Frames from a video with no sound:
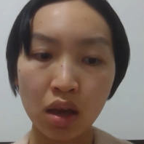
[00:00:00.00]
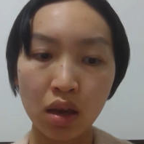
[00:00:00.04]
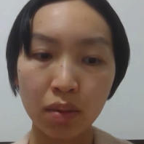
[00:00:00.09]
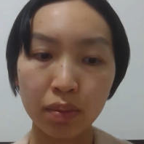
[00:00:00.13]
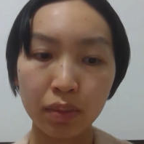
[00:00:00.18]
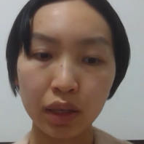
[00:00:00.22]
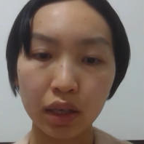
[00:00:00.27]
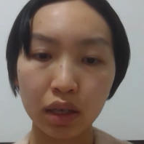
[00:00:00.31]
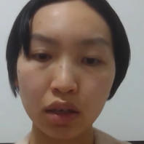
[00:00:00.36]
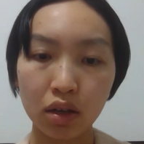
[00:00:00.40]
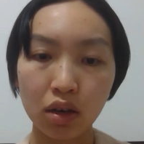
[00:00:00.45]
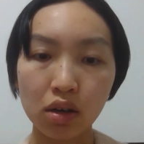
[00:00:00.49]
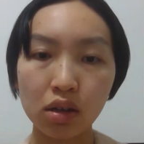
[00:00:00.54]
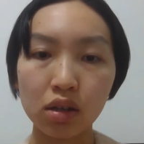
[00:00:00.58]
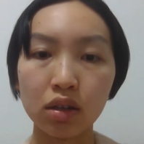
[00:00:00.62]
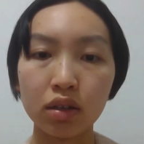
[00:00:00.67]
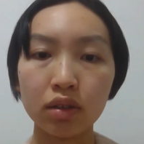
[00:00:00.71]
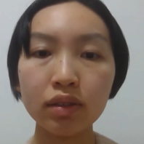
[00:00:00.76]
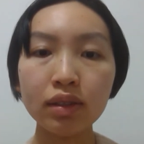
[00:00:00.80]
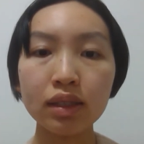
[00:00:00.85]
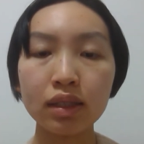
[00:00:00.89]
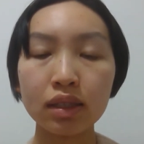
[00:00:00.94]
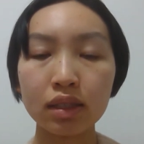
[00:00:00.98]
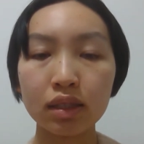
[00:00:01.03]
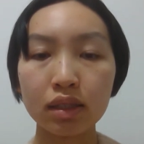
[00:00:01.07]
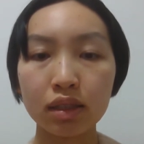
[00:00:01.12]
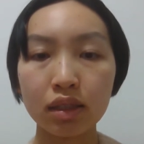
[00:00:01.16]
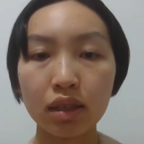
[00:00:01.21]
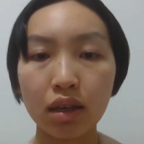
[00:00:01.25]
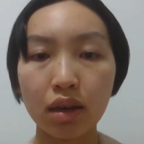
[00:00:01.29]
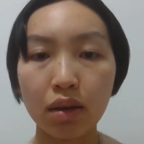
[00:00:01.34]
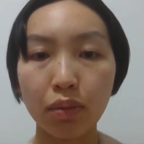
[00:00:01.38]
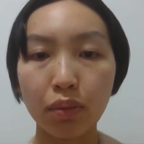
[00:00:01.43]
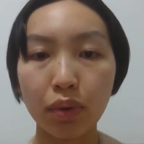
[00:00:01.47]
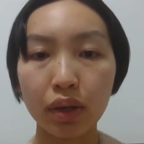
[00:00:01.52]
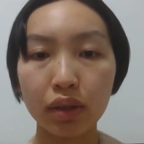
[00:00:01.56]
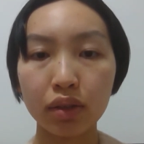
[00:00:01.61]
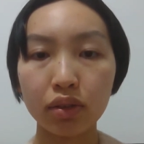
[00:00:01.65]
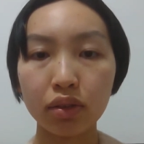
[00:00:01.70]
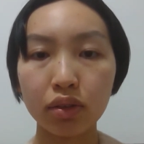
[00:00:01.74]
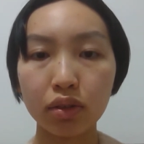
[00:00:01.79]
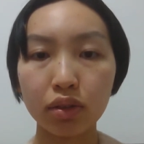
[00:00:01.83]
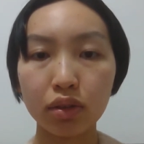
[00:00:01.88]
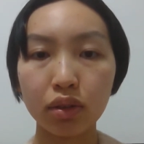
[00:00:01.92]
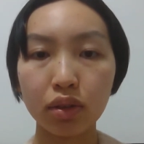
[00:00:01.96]
because when
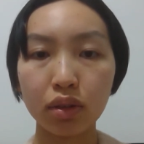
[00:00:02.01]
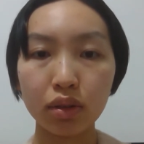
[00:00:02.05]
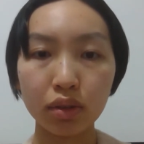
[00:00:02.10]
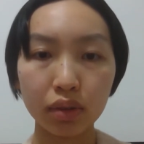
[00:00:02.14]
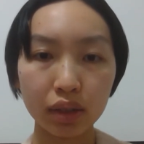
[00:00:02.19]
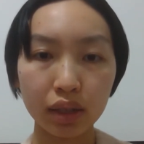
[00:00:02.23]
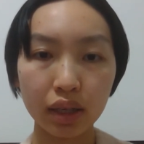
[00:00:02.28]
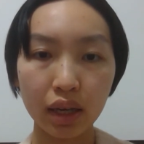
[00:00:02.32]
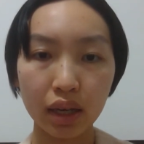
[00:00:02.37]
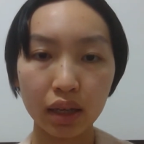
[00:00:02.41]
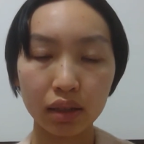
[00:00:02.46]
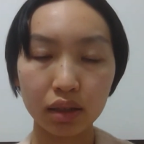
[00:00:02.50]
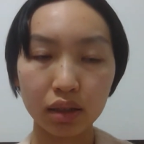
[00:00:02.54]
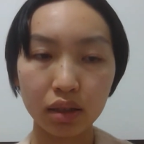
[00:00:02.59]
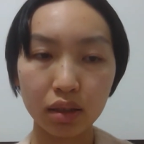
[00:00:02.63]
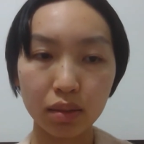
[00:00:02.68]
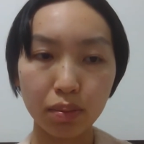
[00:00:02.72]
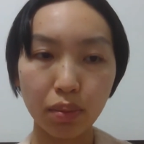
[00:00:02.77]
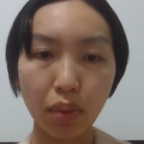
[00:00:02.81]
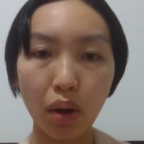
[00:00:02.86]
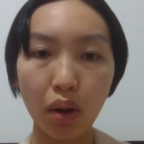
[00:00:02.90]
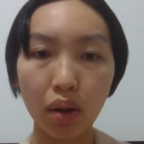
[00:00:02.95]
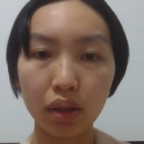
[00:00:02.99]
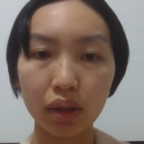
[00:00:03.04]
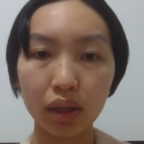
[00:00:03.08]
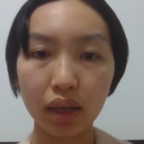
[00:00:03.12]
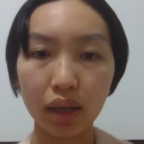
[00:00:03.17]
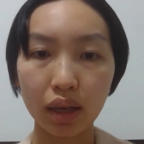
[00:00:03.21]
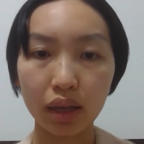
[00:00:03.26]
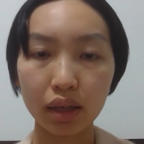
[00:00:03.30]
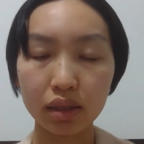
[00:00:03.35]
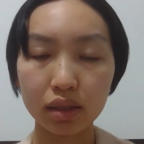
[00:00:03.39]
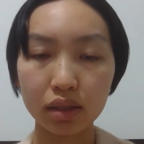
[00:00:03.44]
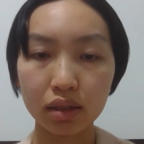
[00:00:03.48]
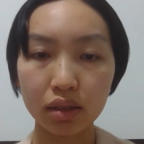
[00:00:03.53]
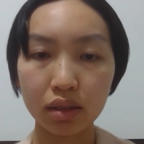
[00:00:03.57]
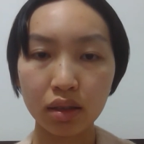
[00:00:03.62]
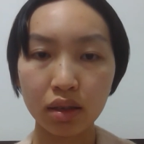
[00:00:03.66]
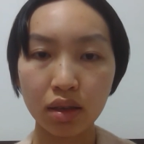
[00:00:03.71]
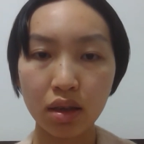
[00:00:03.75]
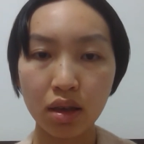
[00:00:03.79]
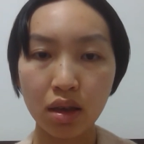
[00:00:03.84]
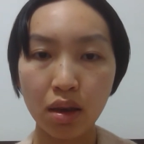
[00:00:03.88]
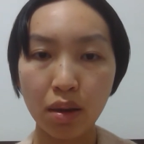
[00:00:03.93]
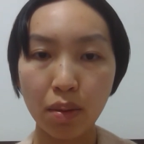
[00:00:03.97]
you look at the politics
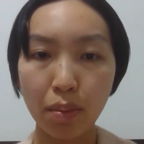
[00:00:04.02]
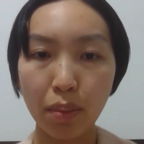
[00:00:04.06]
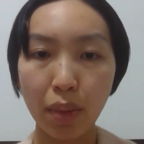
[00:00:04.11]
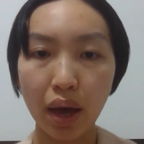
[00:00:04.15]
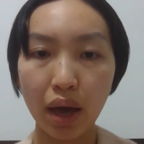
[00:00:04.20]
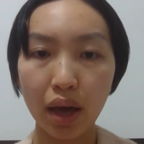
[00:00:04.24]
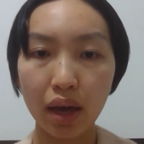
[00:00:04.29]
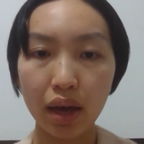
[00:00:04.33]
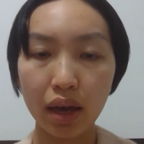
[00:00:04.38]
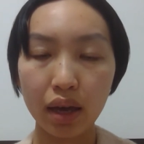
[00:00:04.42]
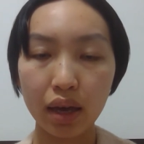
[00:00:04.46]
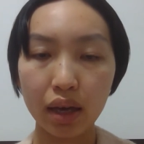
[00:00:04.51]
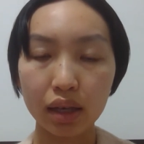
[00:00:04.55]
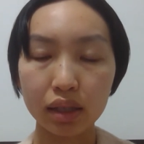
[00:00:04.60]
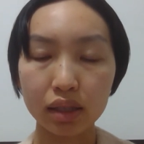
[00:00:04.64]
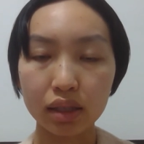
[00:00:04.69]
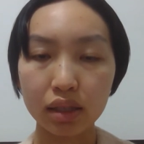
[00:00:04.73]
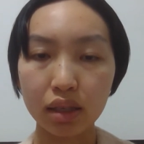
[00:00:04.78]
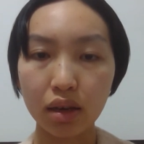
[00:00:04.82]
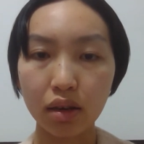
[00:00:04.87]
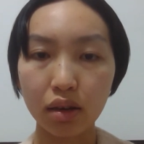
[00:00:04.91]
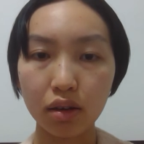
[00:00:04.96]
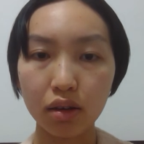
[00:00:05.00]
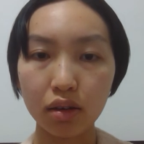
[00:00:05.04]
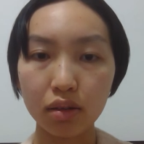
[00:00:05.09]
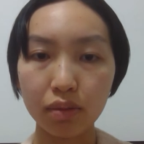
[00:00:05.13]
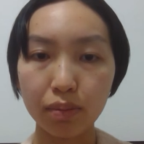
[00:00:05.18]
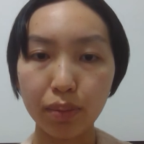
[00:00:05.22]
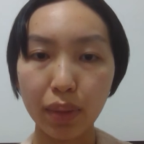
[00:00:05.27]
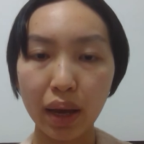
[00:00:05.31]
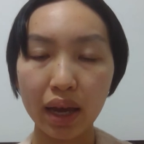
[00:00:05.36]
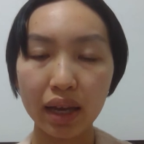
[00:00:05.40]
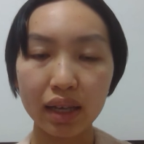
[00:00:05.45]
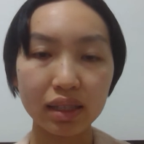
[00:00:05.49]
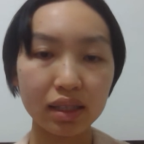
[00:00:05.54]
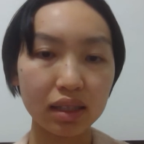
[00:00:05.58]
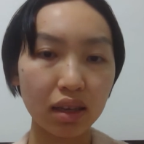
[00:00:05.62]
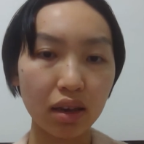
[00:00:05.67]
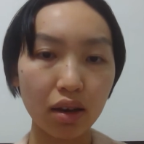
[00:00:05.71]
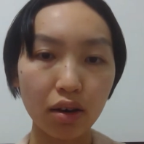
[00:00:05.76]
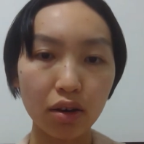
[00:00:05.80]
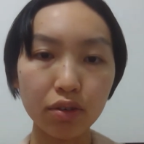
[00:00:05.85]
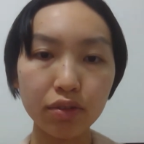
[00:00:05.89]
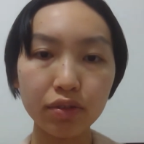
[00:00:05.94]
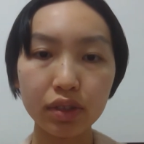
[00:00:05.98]
by
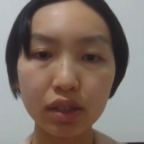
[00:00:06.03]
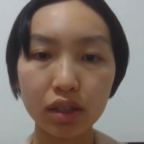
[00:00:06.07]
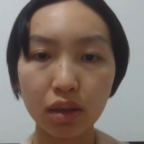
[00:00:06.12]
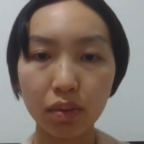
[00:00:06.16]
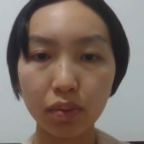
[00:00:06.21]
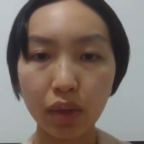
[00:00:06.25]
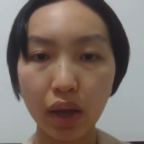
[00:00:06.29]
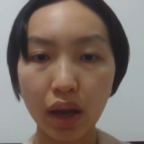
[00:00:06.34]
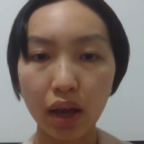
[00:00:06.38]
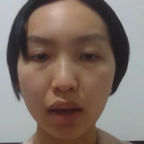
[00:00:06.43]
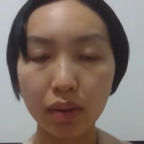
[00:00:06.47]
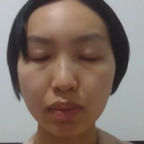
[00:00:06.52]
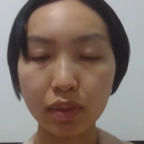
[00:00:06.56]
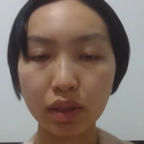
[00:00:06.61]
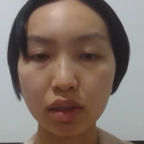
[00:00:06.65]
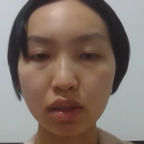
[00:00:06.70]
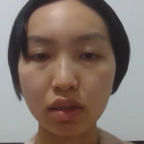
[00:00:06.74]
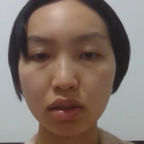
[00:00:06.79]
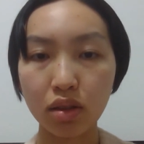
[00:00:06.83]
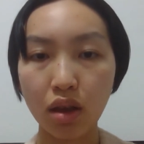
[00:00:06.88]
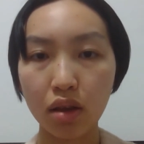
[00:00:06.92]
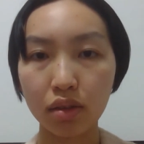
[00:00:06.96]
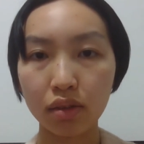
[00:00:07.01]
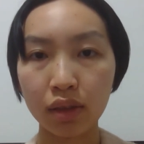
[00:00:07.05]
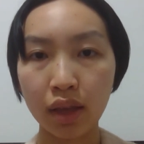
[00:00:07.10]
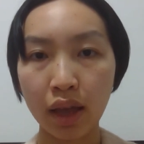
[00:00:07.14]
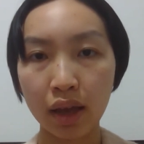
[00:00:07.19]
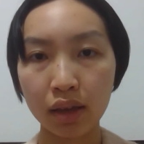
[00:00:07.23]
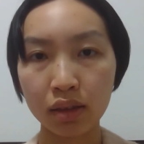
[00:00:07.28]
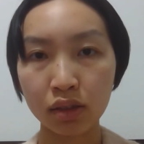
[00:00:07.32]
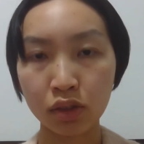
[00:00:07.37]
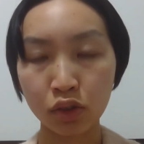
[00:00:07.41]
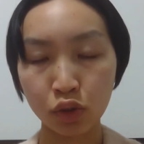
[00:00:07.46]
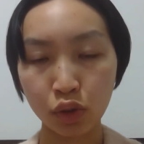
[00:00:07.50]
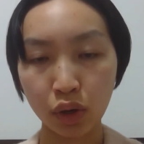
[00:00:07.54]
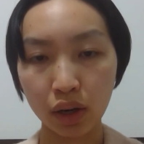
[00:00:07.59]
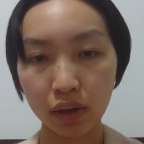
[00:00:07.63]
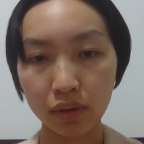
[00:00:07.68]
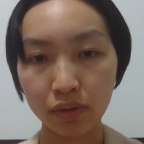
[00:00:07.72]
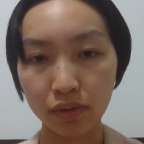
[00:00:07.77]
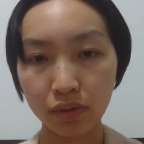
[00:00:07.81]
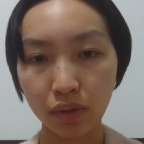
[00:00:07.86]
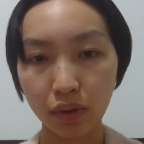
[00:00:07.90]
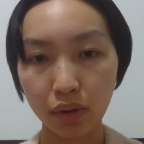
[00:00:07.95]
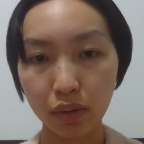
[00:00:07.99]
itself, sometimes it's not that
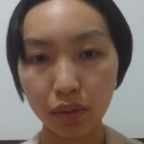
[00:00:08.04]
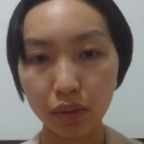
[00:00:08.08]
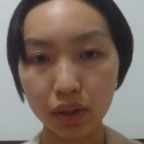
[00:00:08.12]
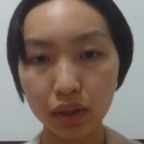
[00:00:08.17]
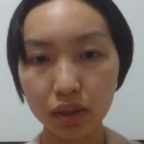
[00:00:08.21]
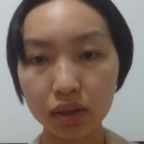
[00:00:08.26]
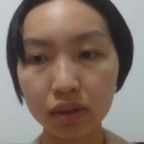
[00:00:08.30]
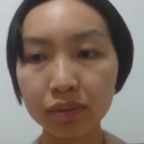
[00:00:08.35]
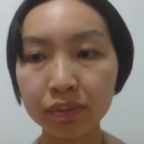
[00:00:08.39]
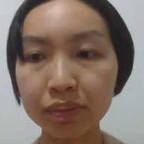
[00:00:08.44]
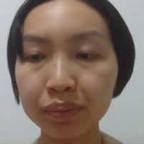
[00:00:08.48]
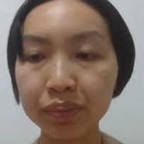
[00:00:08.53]
straightforward.